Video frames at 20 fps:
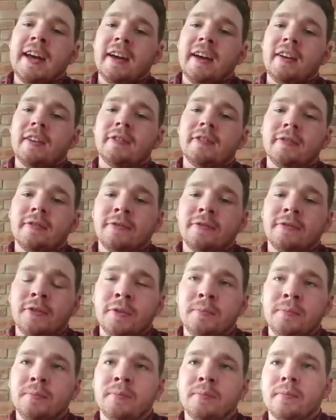
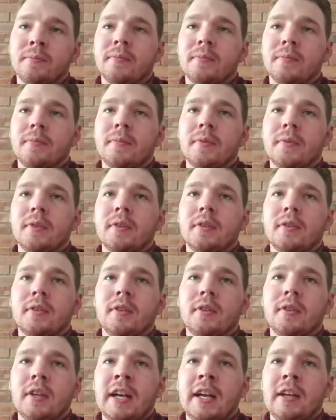from
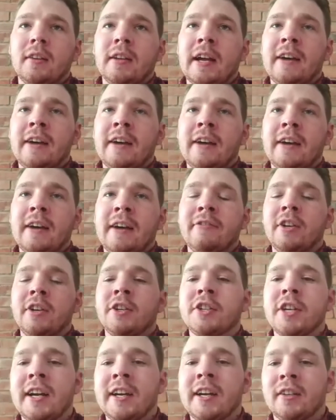having
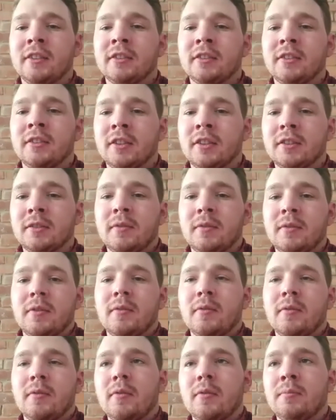a child that's
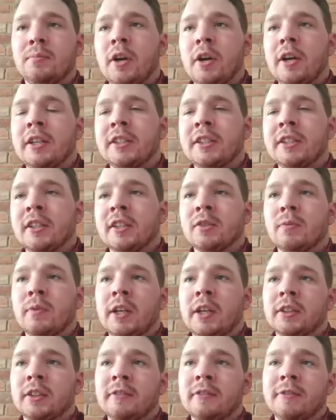brought into this
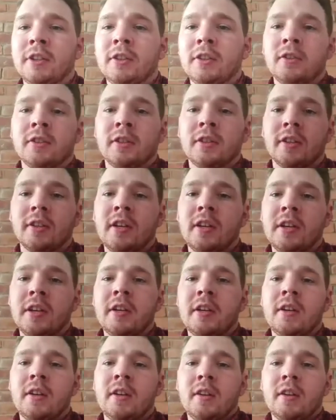world if you look at
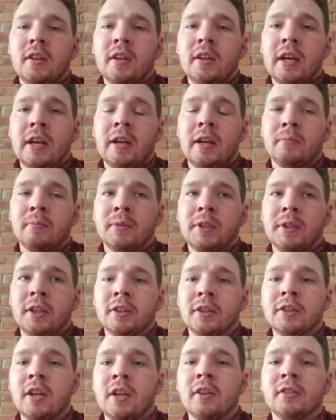um, you know
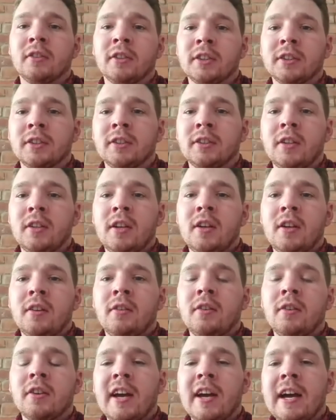toddlers
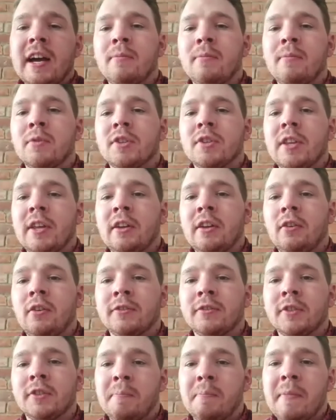look at how much they
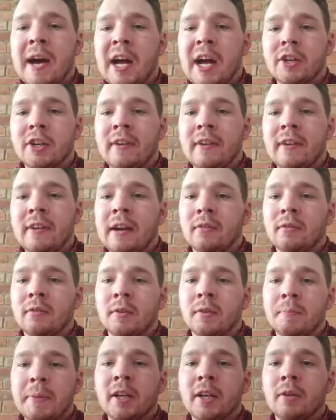love to march around
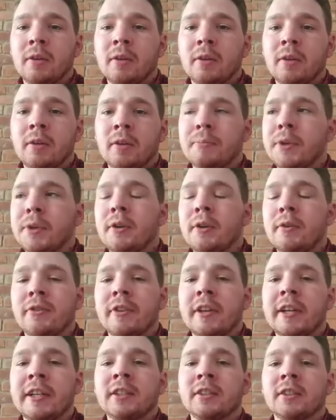and pick up new
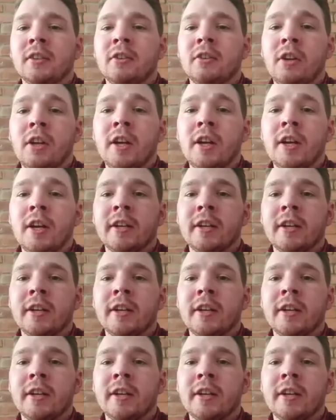things and learn